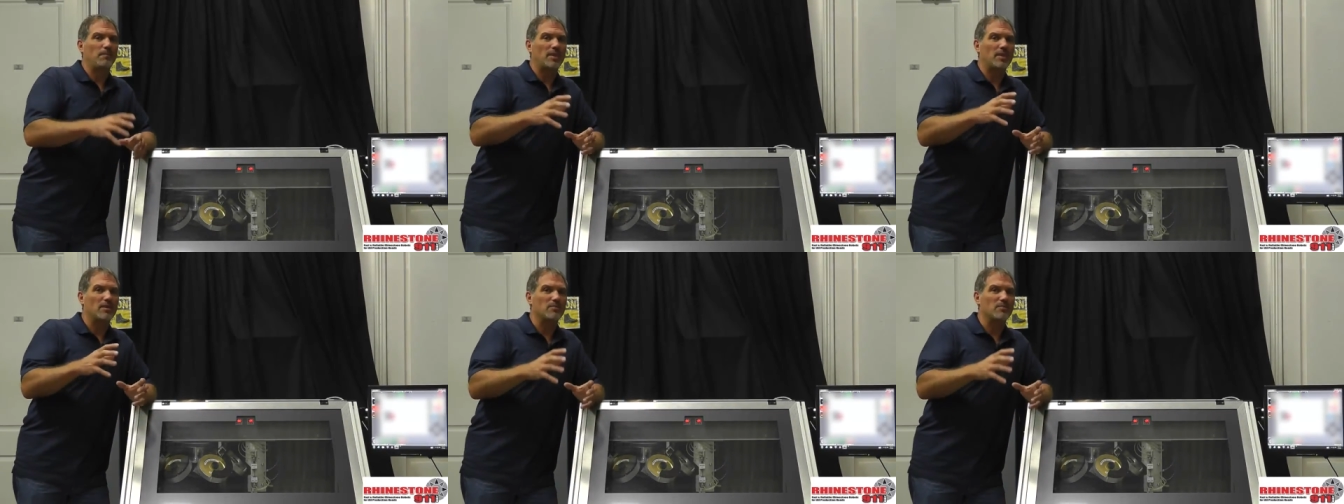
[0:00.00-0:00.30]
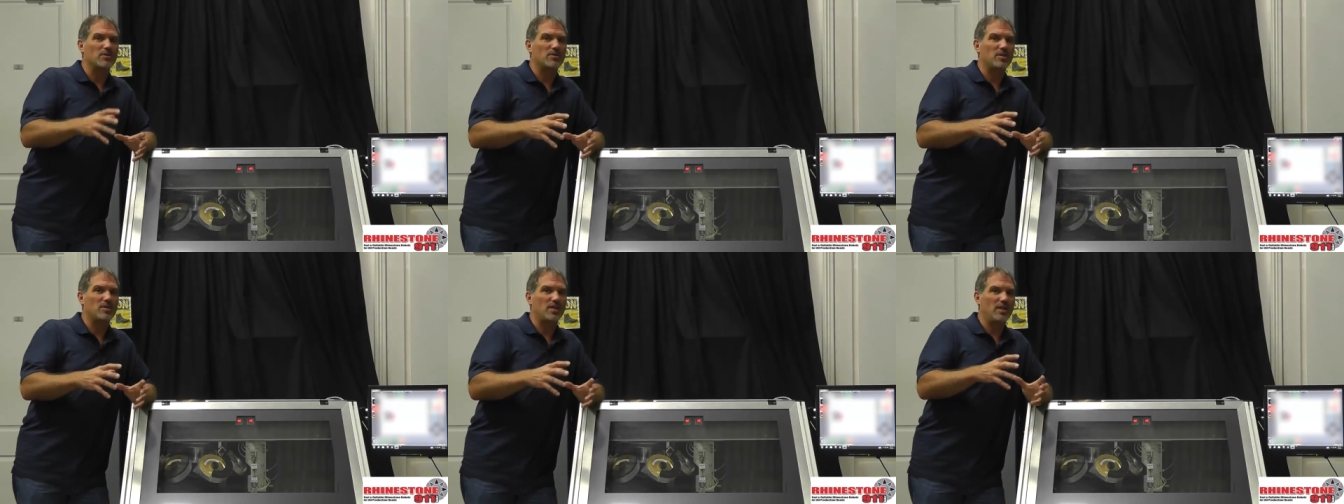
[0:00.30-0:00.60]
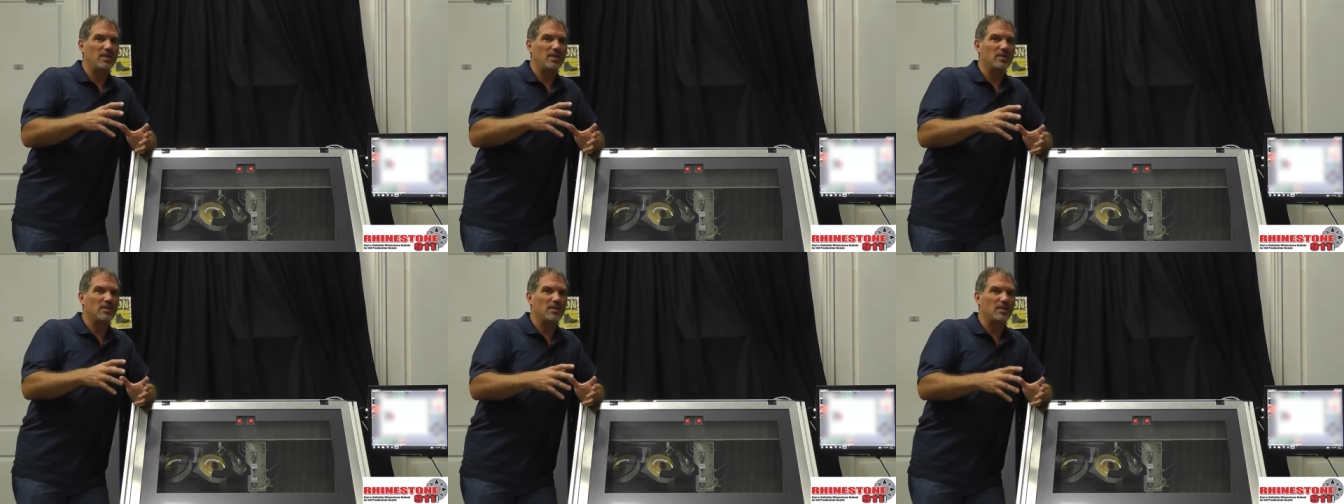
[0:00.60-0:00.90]
The
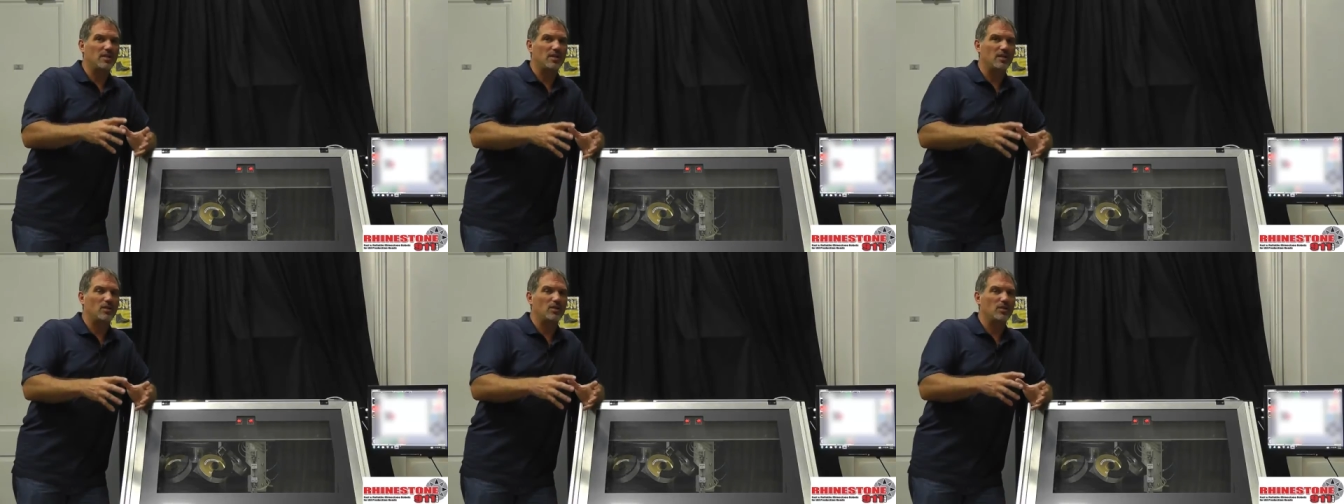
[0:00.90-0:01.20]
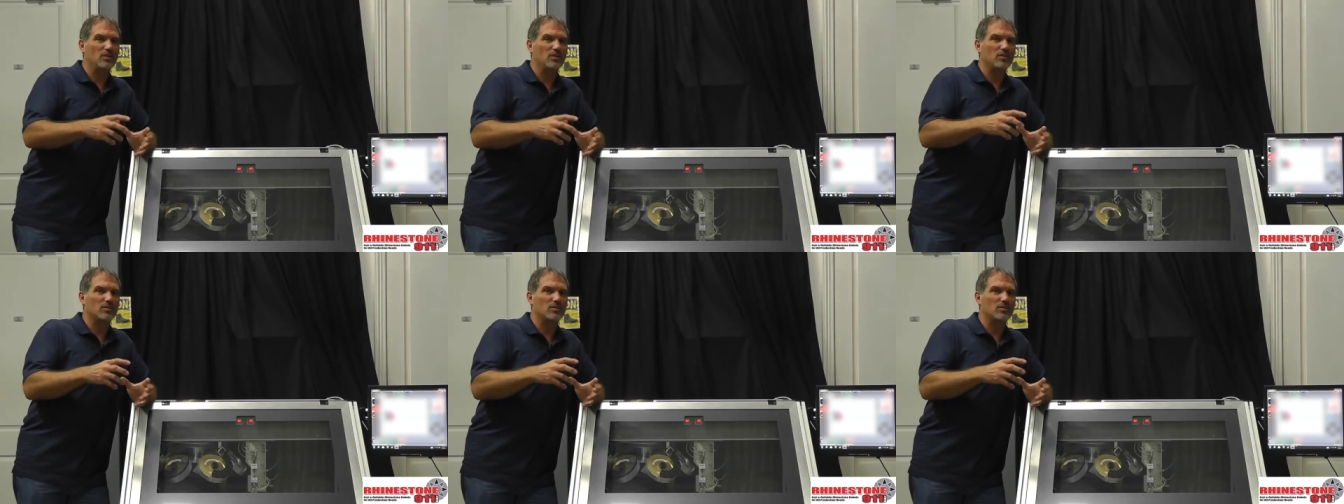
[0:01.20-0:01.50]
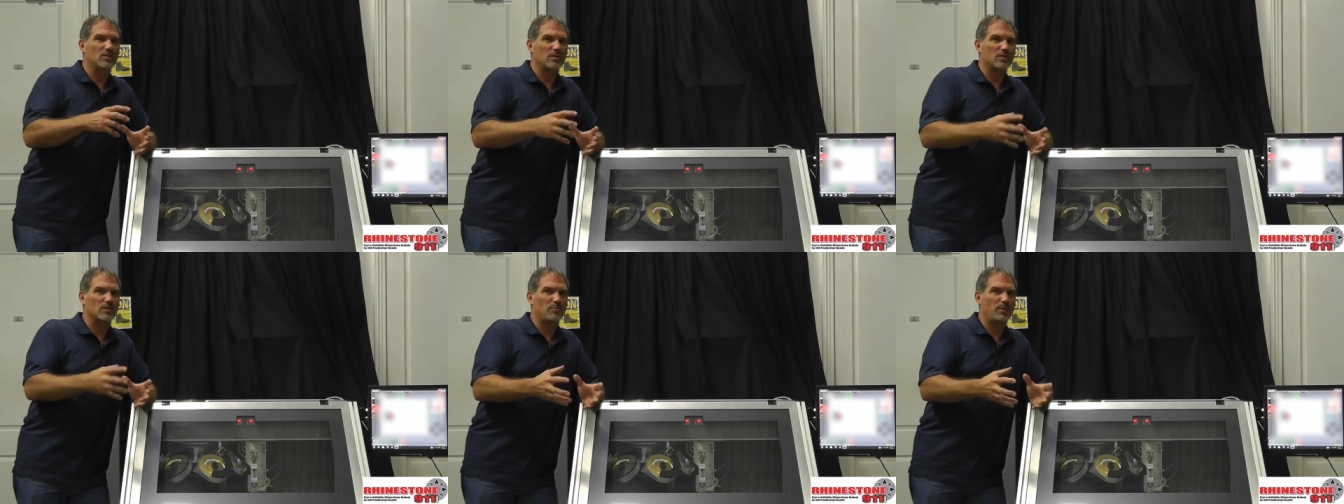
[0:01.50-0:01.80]
machine includes
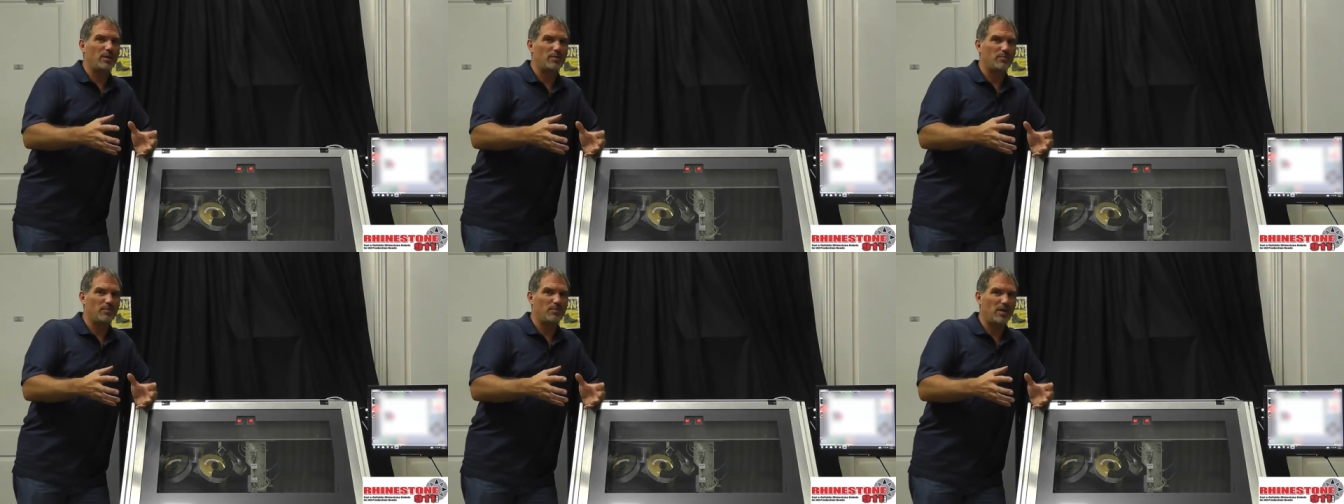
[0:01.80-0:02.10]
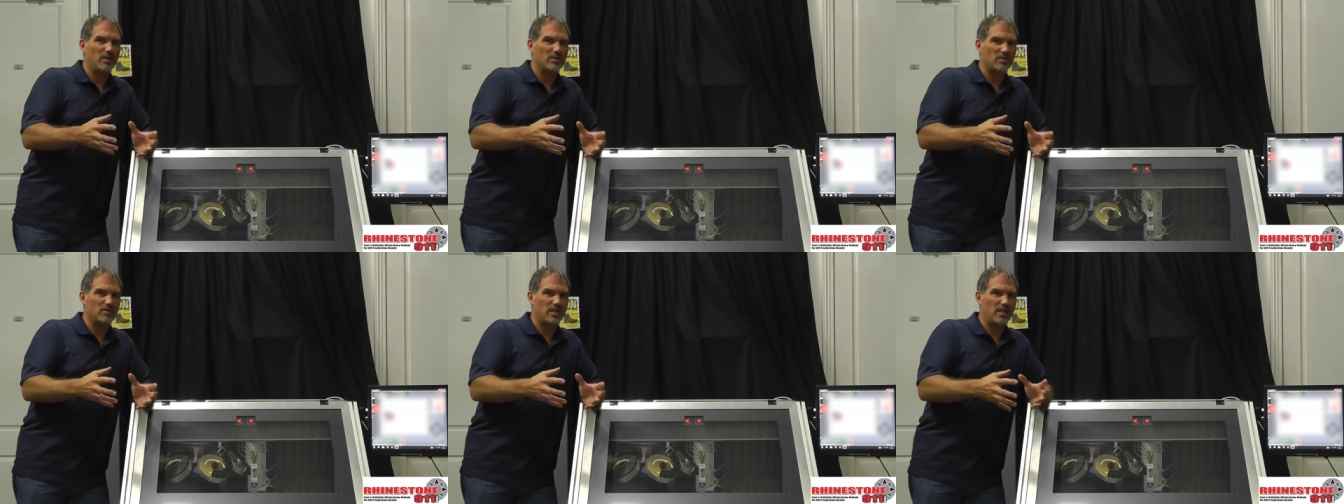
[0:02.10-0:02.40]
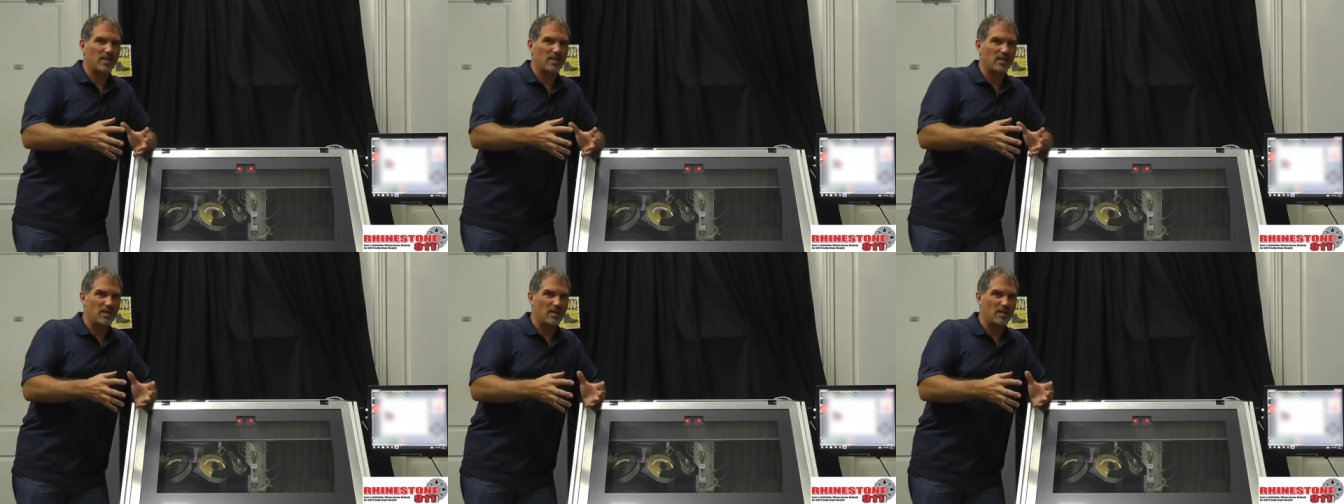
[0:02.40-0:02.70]
a spare parts
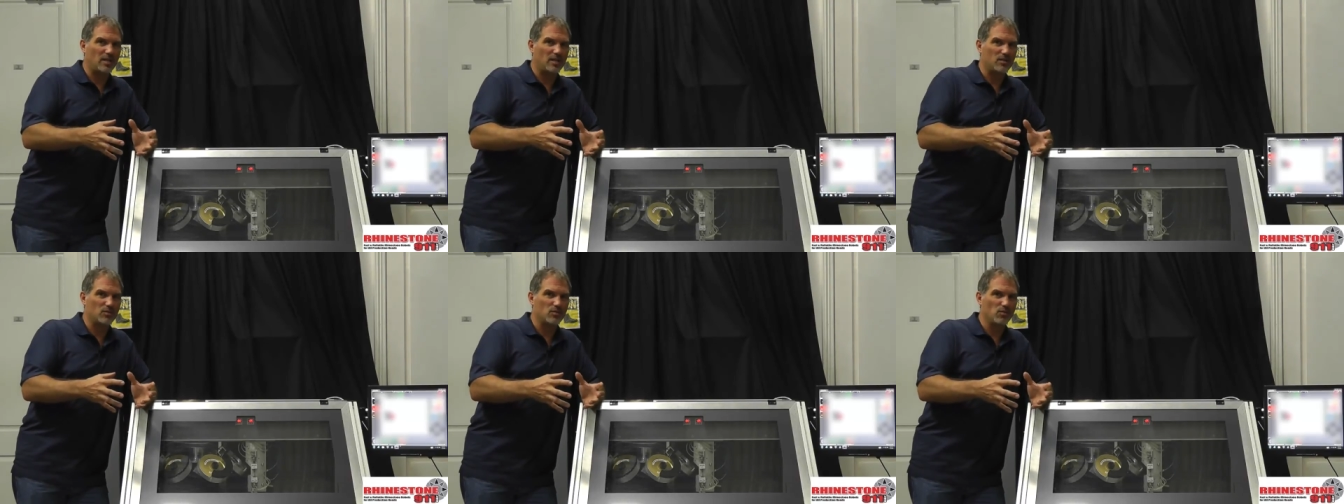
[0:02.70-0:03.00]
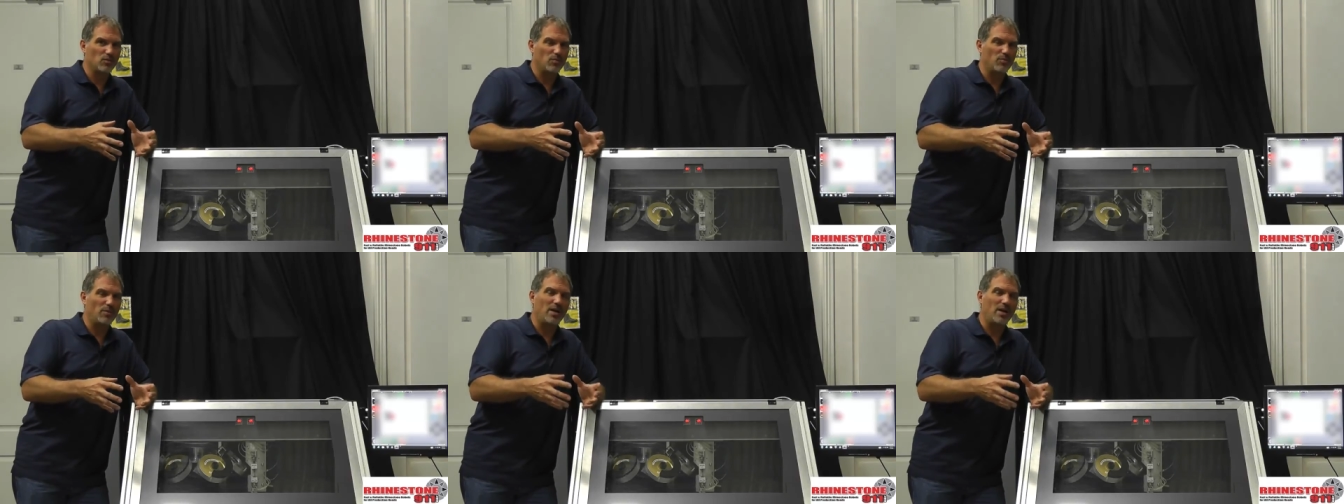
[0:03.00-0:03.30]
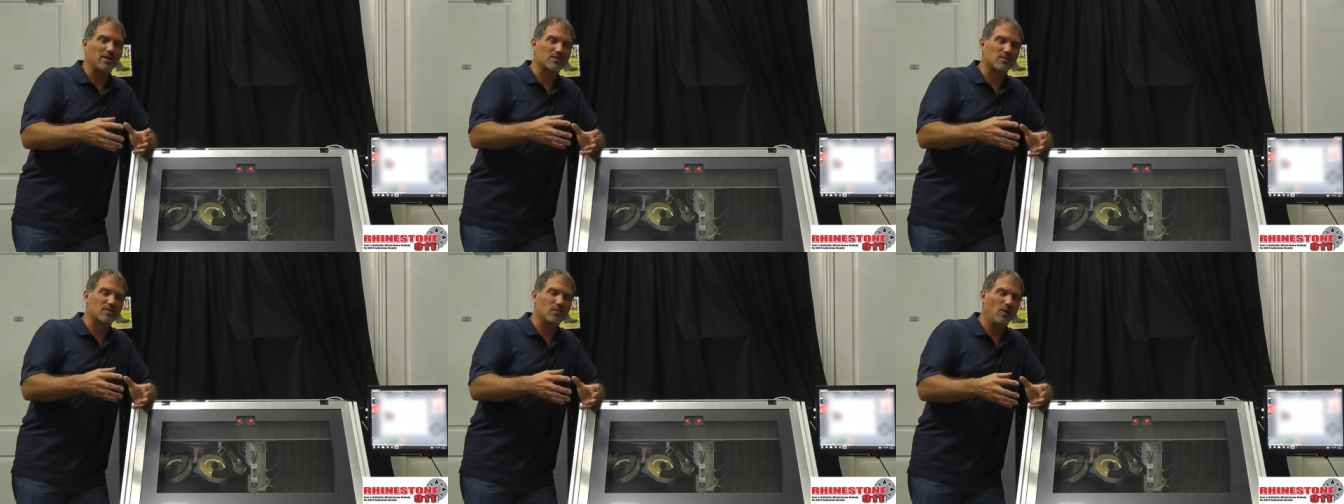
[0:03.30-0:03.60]
kit and a little
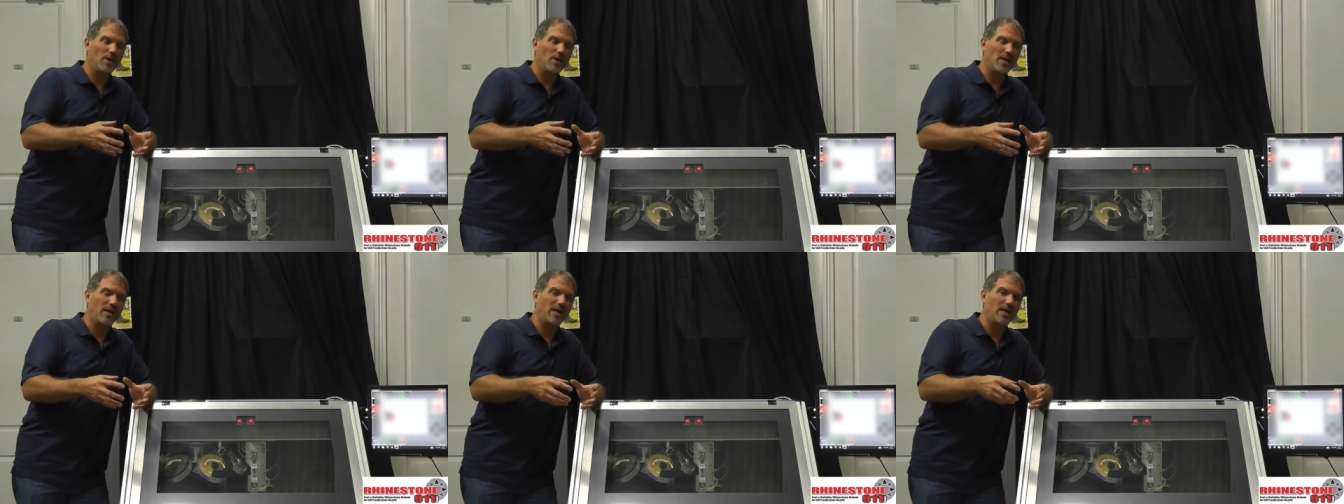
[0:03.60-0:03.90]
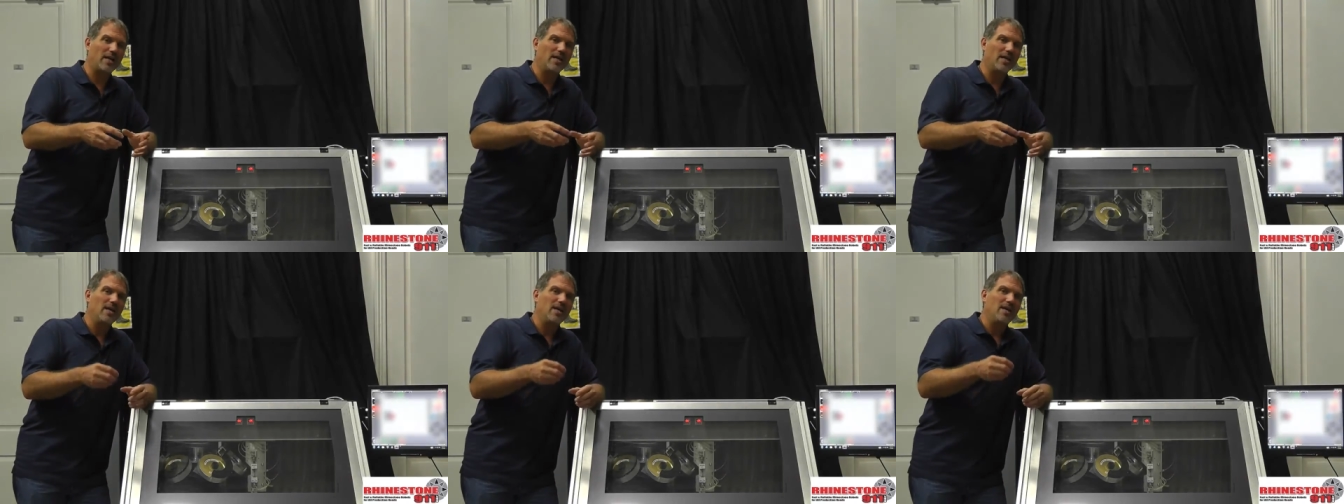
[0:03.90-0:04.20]
toolbox. Why?